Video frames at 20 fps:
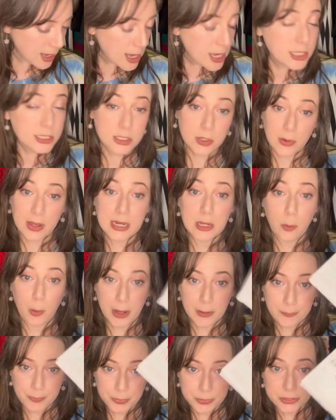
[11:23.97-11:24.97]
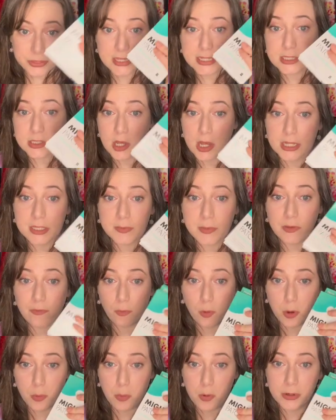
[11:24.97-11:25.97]
So anyway, this cost me
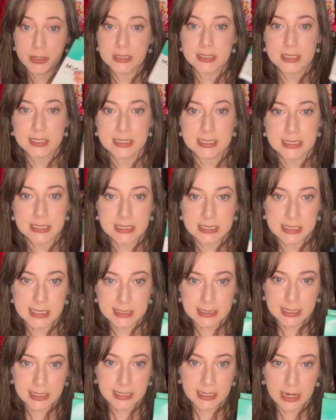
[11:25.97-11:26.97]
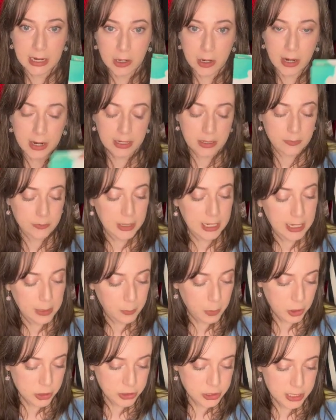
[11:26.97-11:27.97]
4 points because it is a skincare item that I
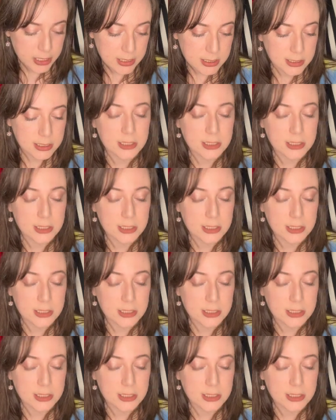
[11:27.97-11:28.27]
purchased.